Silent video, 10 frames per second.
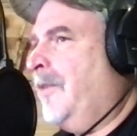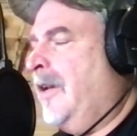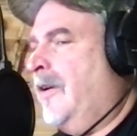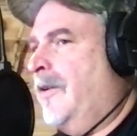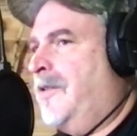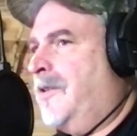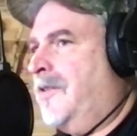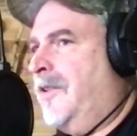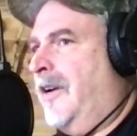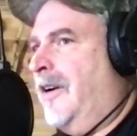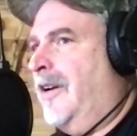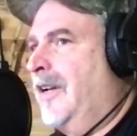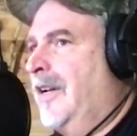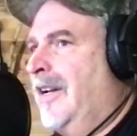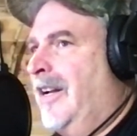You know, it's just
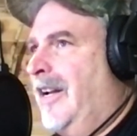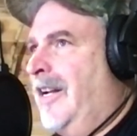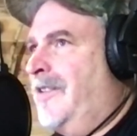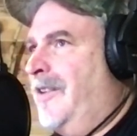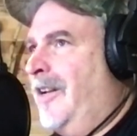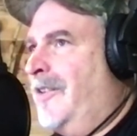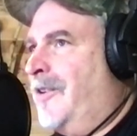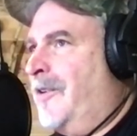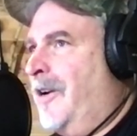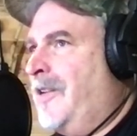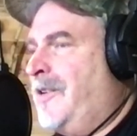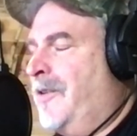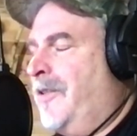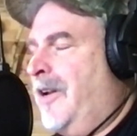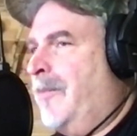it's a
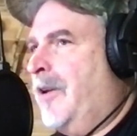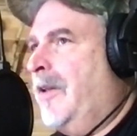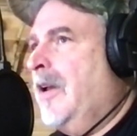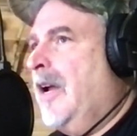crazier thing, but.